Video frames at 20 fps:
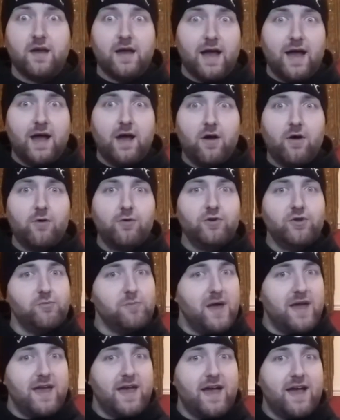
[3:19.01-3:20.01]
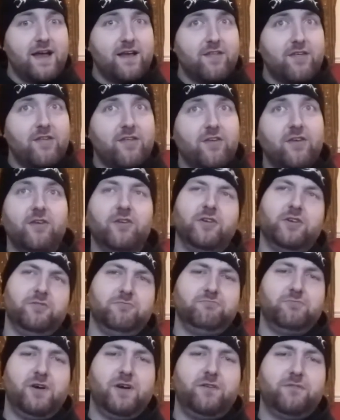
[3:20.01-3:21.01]
How, you may ask?
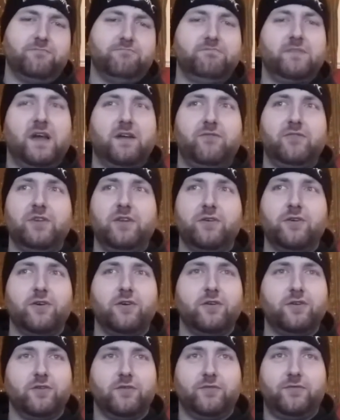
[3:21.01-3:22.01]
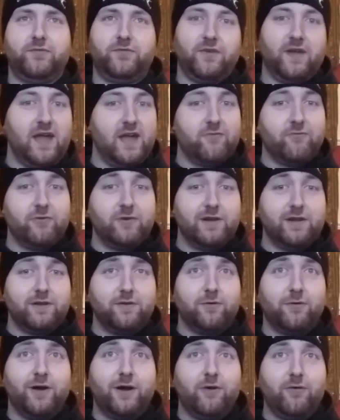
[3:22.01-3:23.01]
Well, haven't you heard of Every
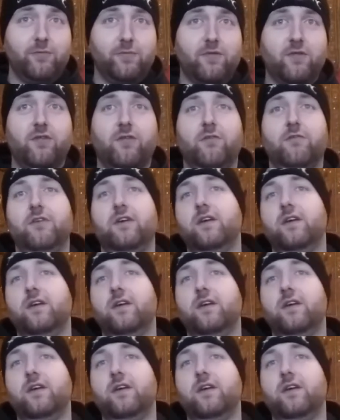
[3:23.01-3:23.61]
Little Helps?